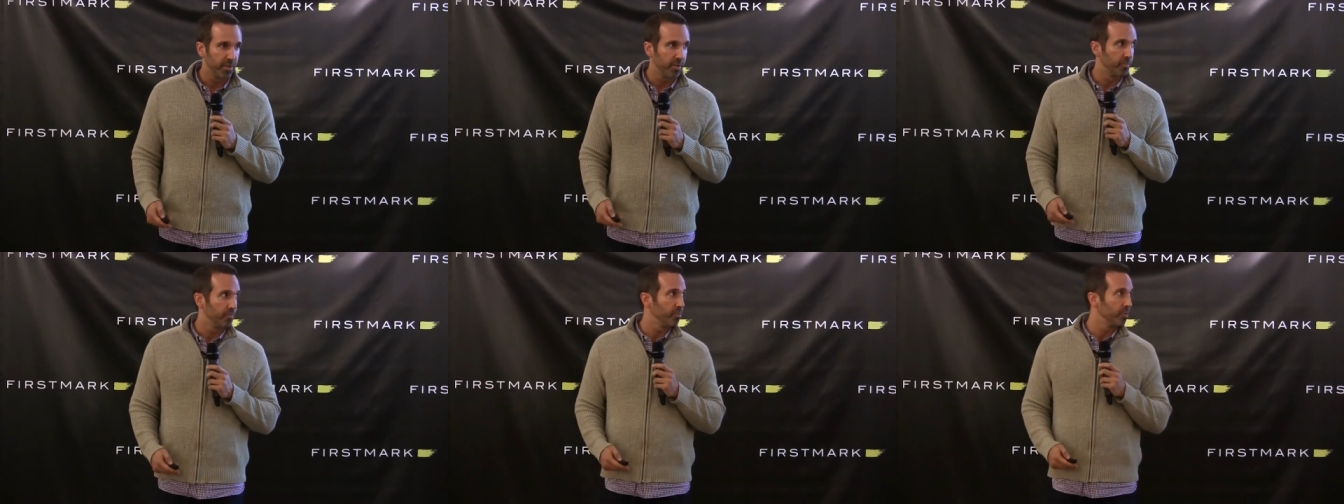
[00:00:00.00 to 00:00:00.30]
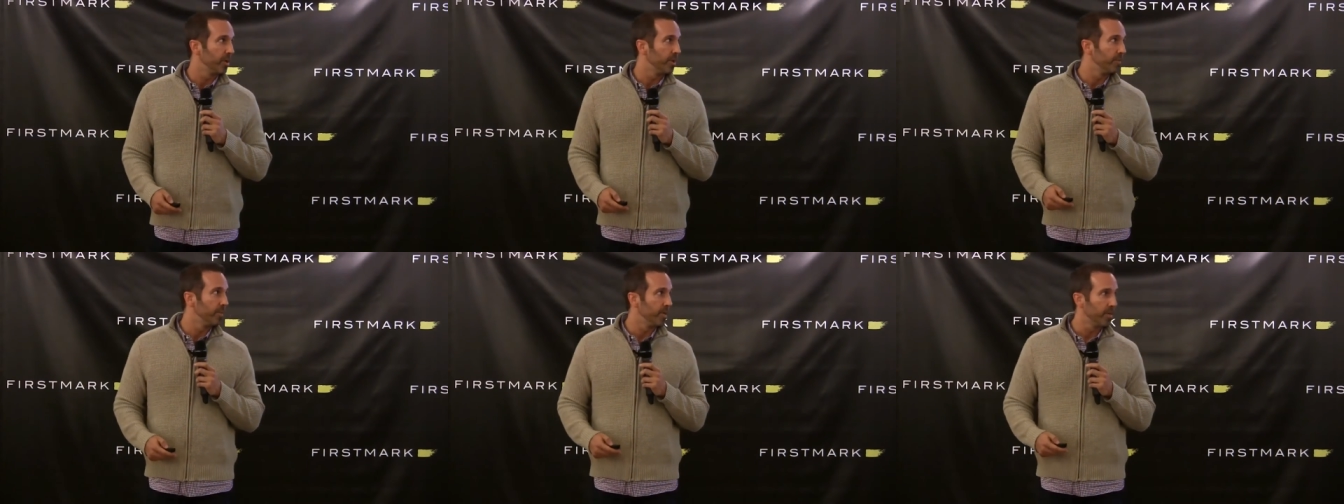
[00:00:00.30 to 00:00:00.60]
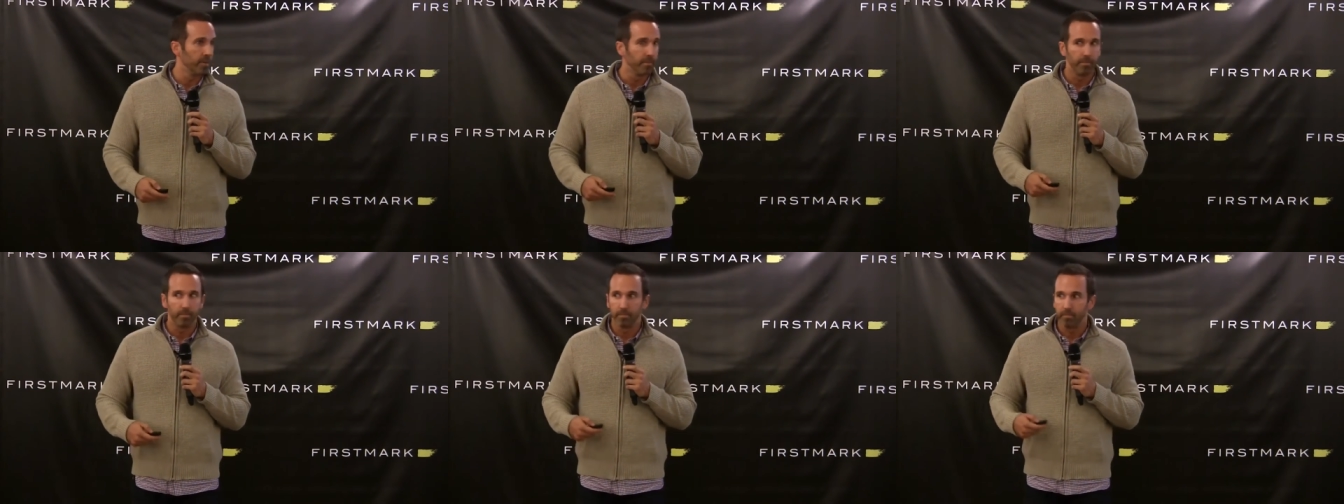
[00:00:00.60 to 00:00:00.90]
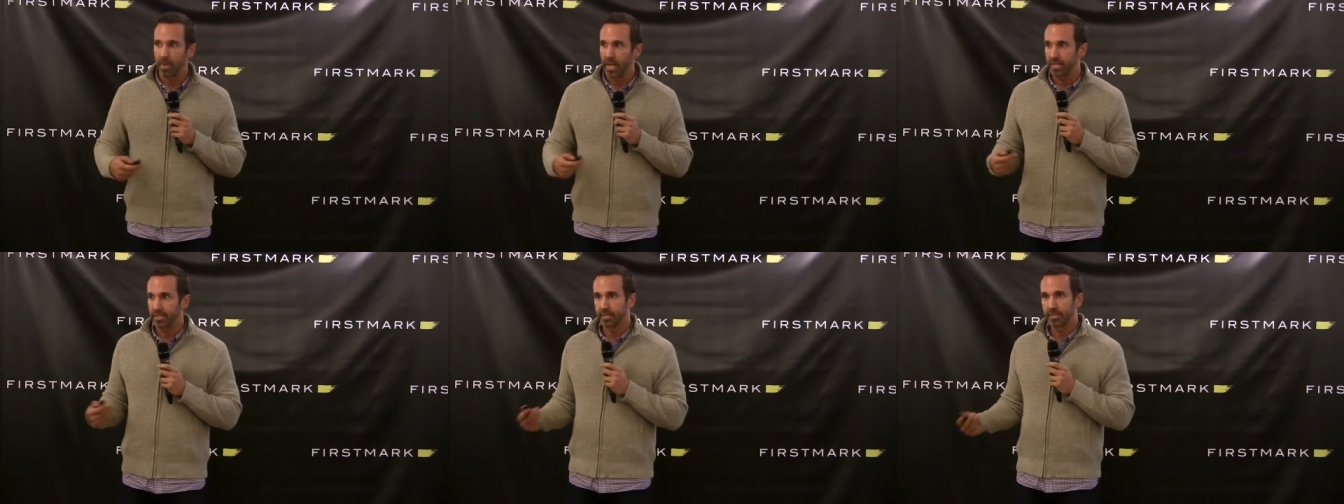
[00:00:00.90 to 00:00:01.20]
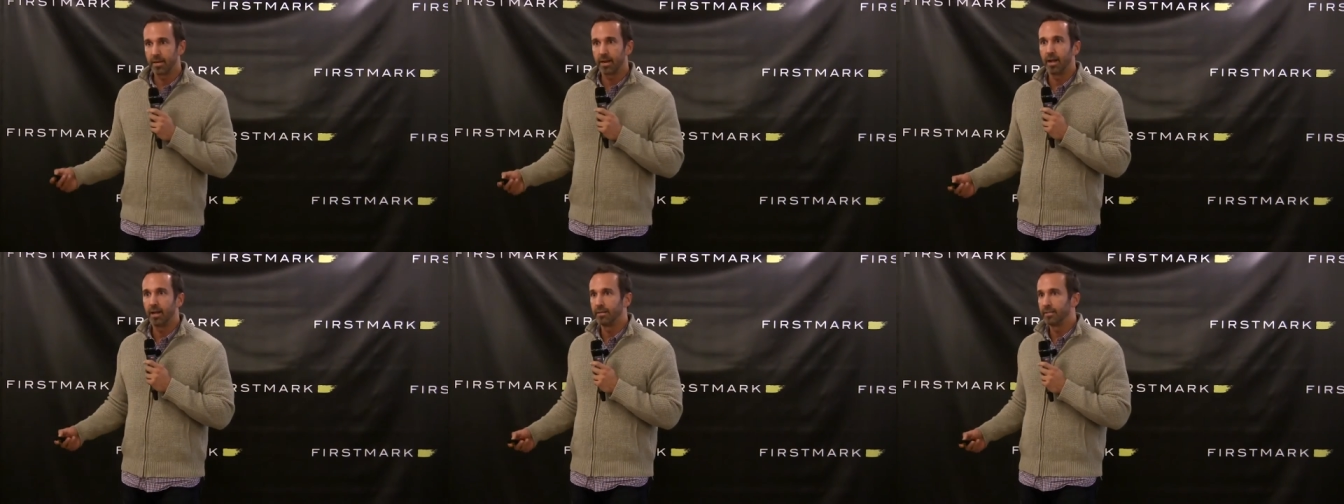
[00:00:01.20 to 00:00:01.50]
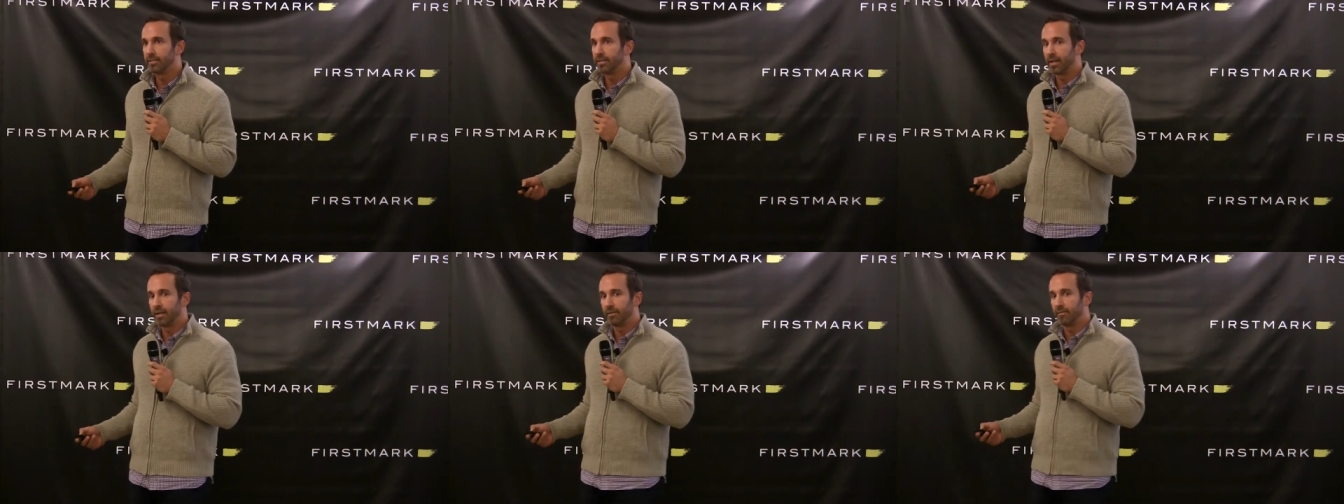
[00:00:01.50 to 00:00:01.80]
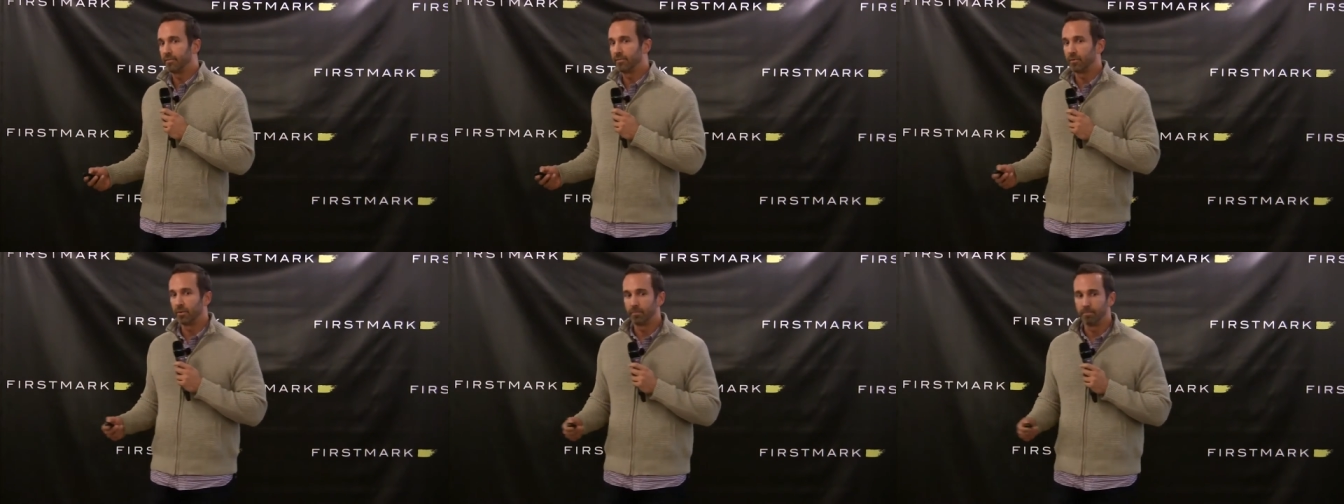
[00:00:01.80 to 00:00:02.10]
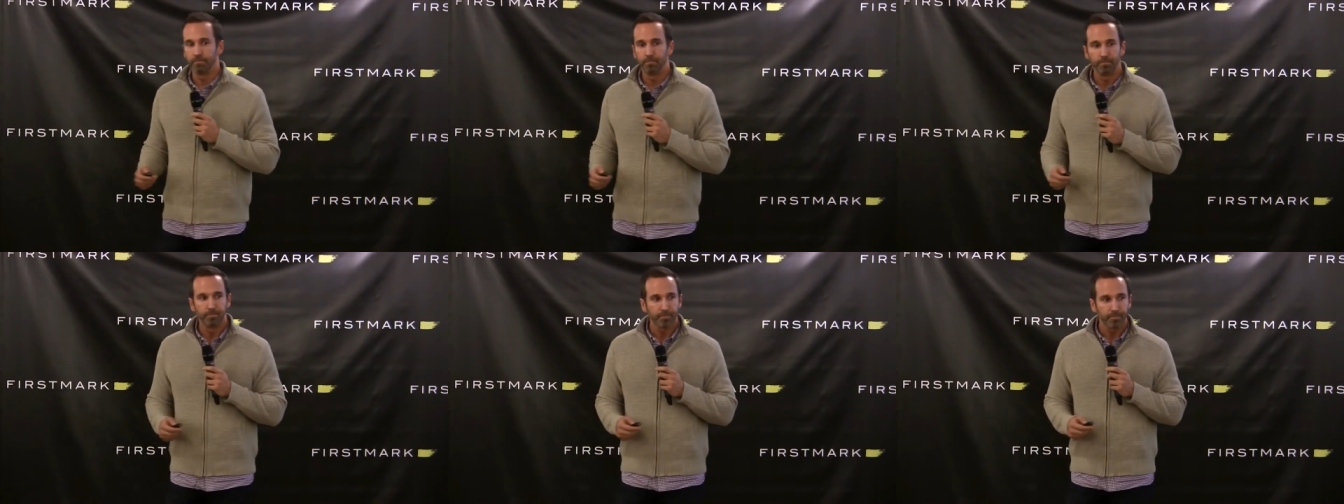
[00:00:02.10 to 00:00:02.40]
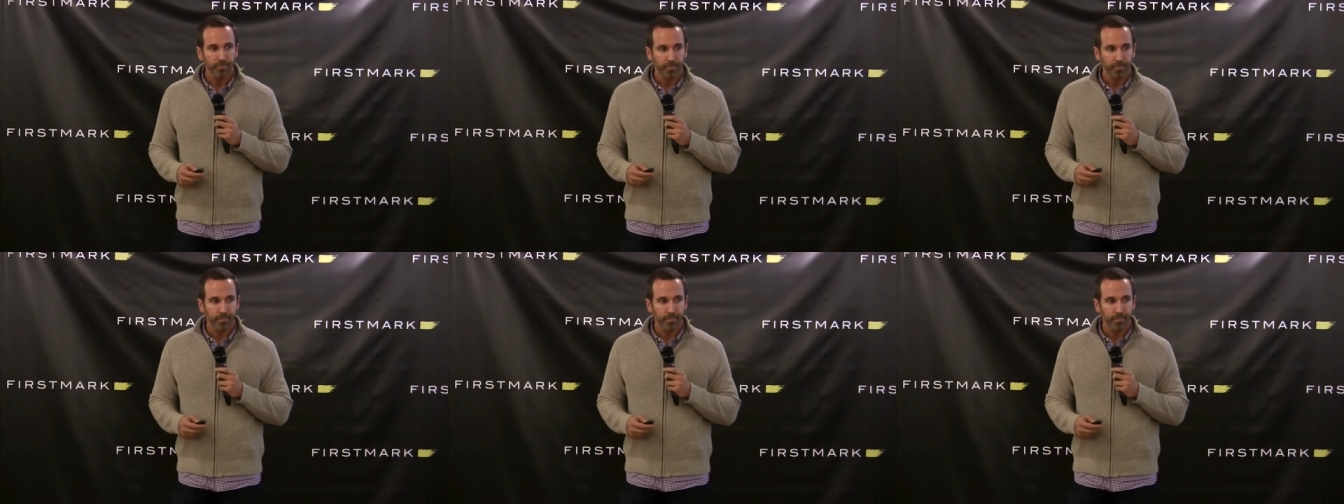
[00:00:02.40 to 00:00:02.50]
of the premium best content from